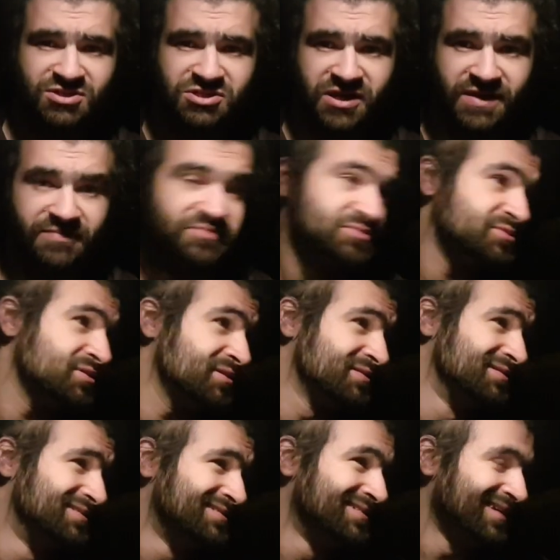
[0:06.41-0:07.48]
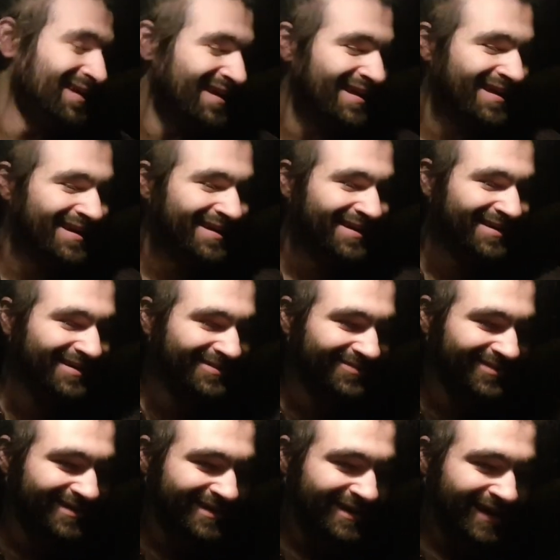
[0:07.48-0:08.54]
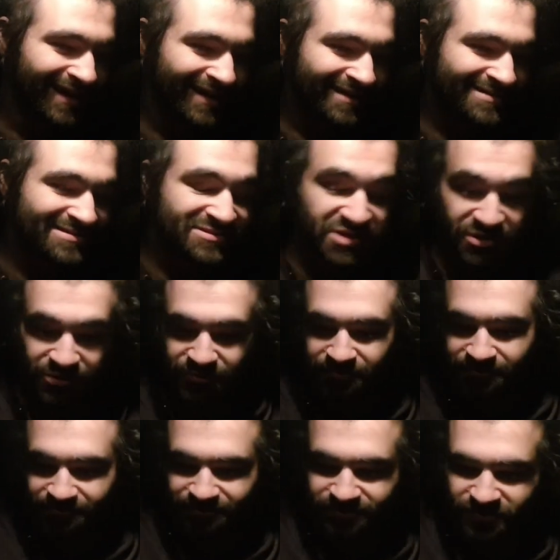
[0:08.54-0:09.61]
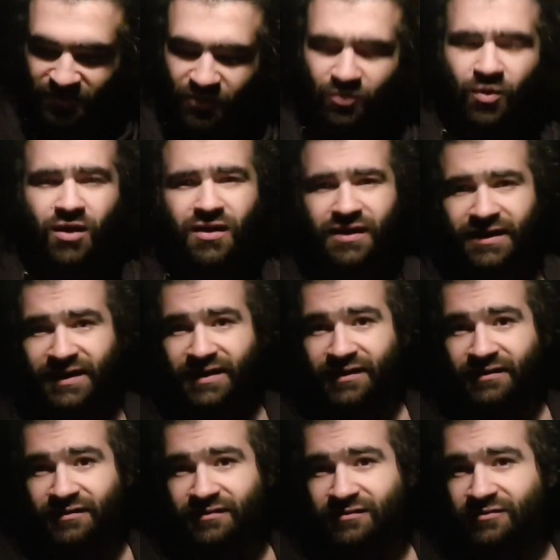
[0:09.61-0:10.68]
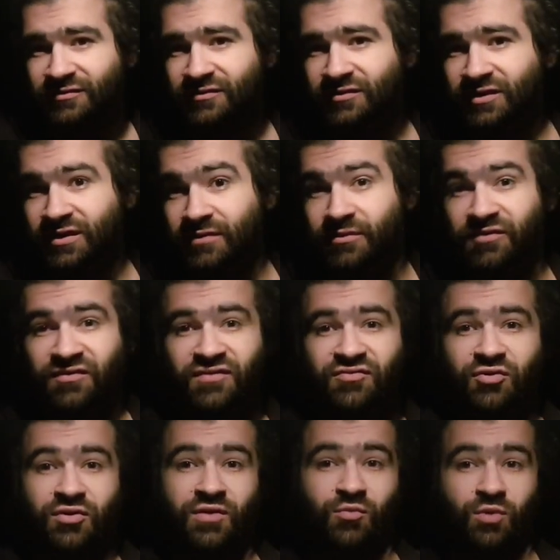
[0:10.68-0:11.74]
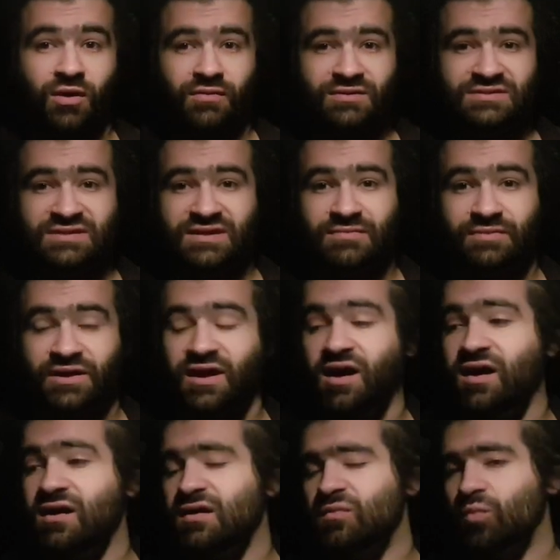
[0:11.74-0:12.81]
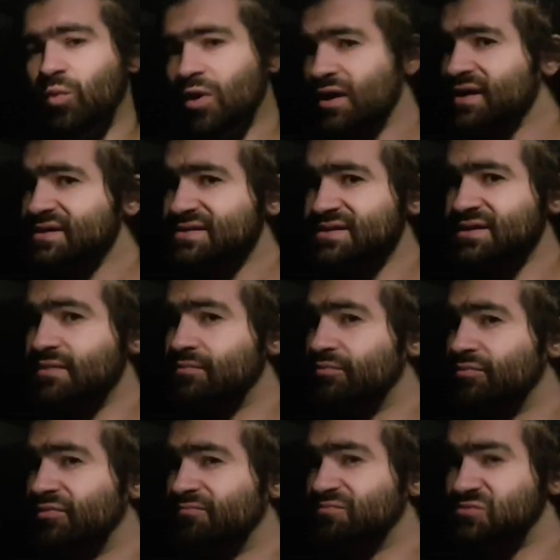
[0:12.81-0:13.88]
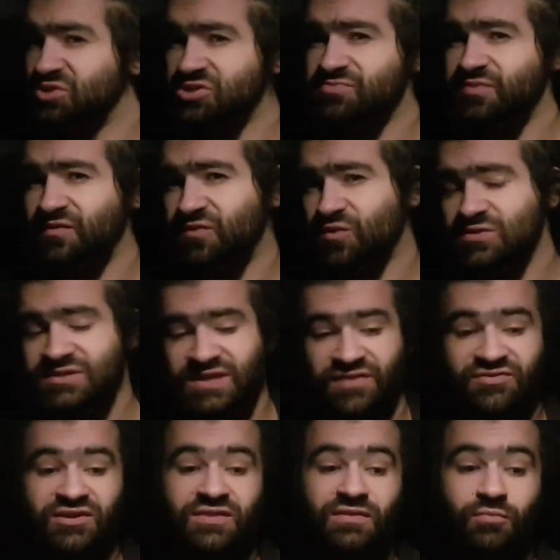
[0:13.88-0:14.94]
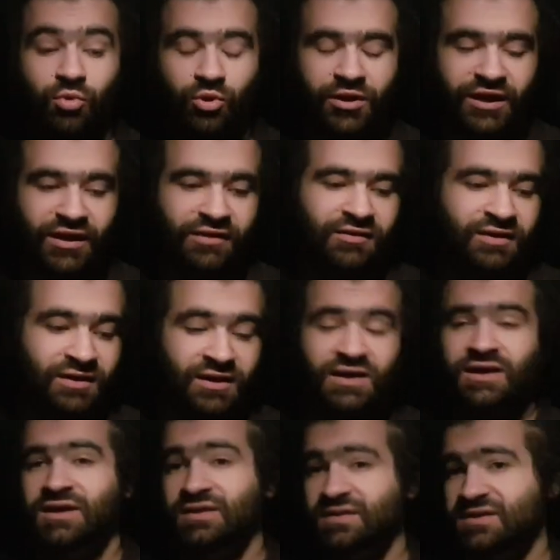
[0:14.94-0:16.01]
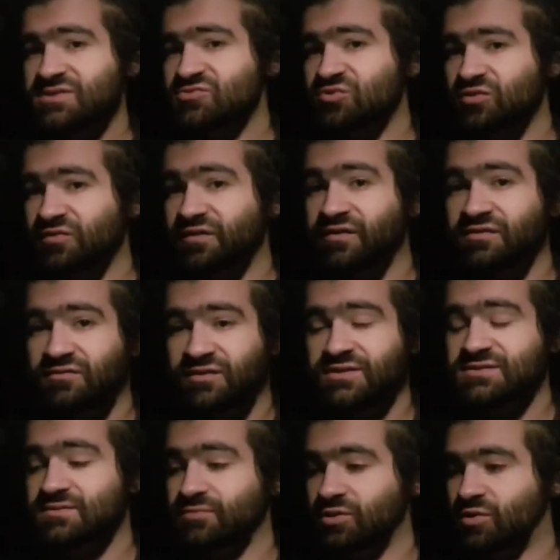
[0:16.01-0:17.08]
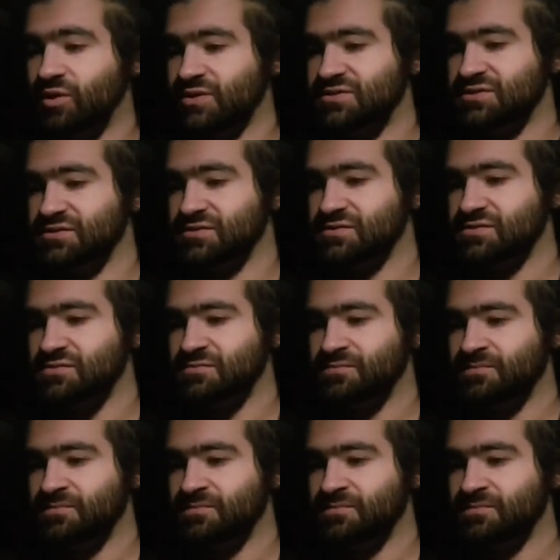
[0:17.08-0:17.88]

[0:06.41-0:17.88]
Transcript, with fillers: James. um, so, why am I ReeVlogging? Why is it in my car? And why is it just before 7 in the morning? These are all very reasonable questions.